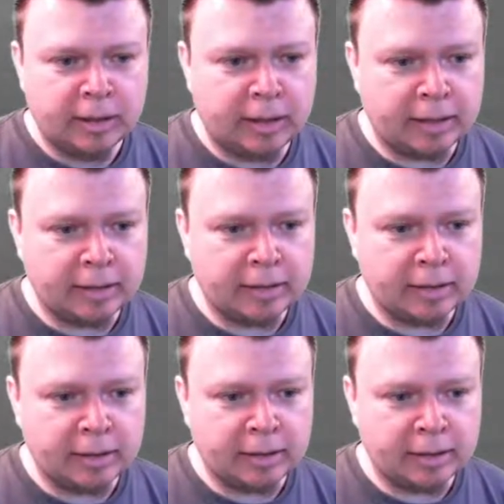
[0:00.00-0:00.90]
that is
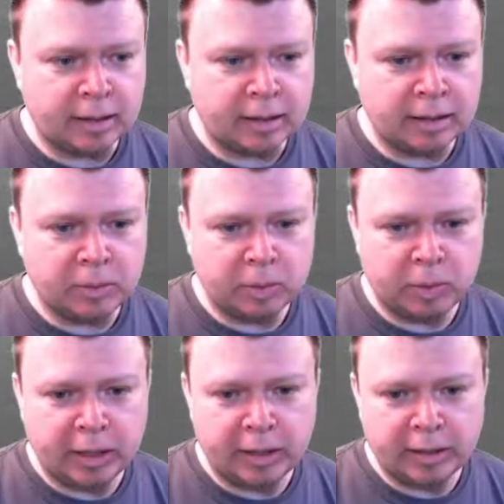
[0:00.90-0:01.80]
exactly what
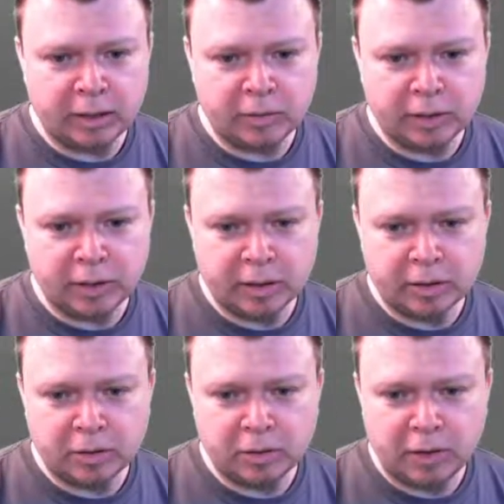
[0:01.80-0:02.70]
we had over here.
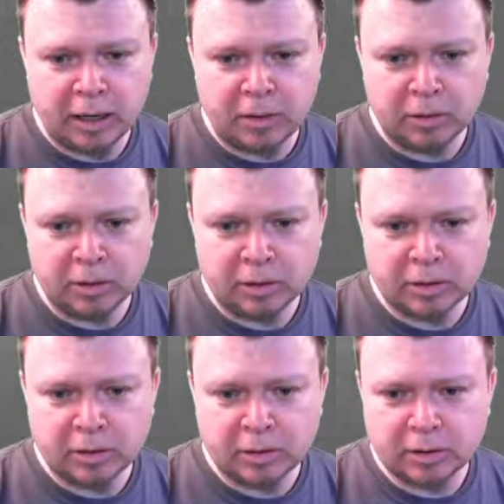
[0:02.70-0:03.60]
2
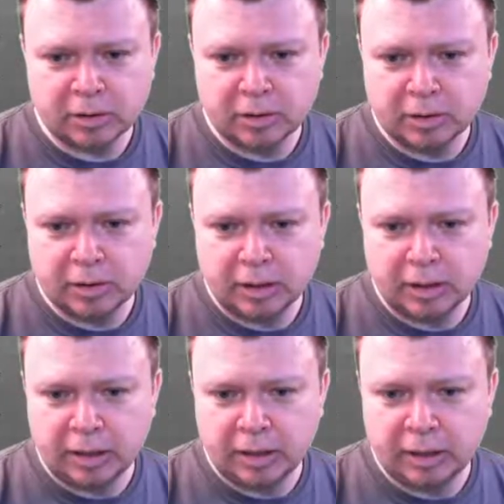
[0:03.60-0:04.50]
hours,
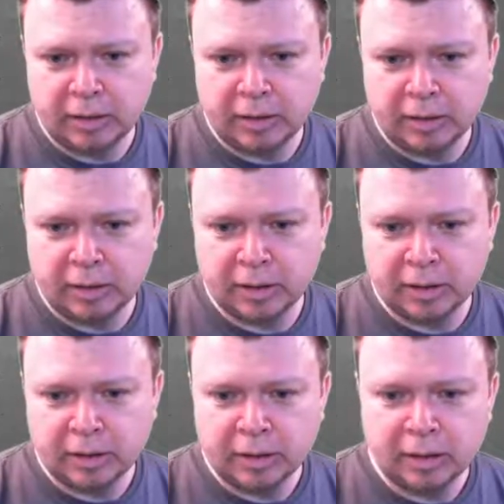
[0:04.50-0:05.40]
and
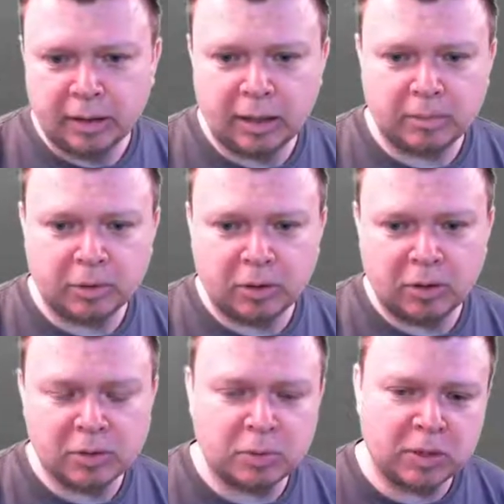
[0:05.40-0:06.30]
the labor
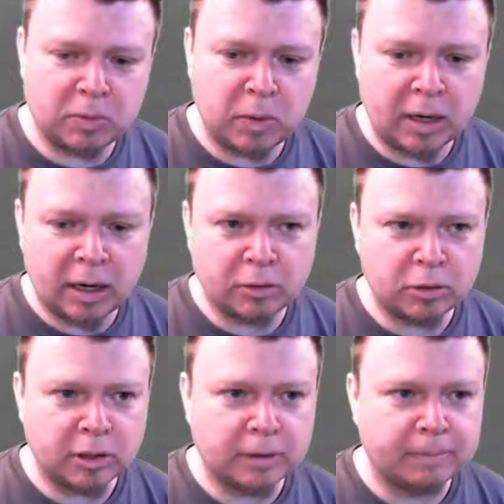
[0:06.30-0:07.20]
cost was
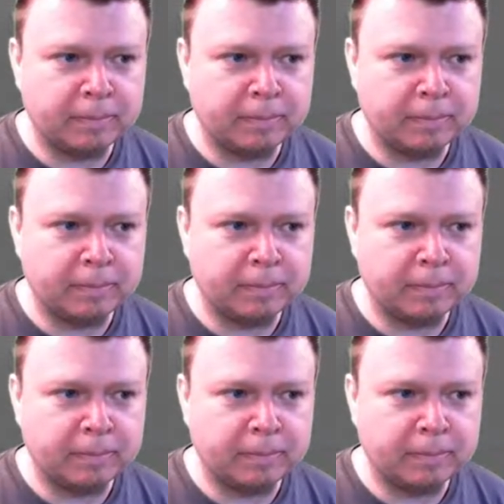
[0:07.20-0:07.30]
100.